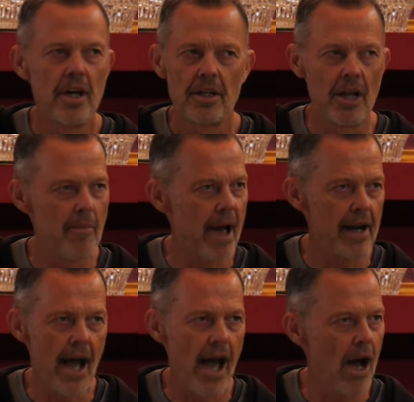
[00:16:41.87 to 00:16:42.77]
no matter
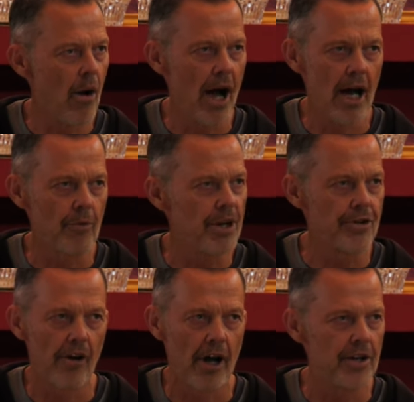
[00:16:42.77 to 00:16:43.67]
how hard we
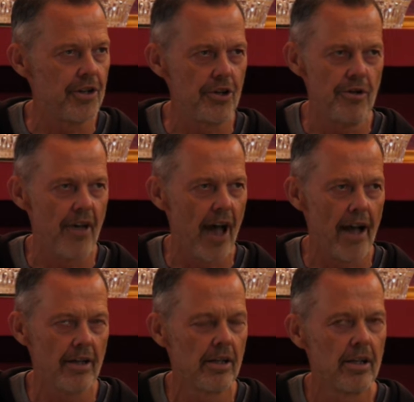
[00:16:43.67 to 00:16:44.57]
try to do
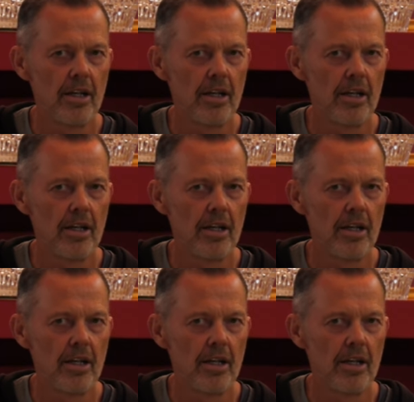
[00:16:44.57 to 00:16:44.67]
that,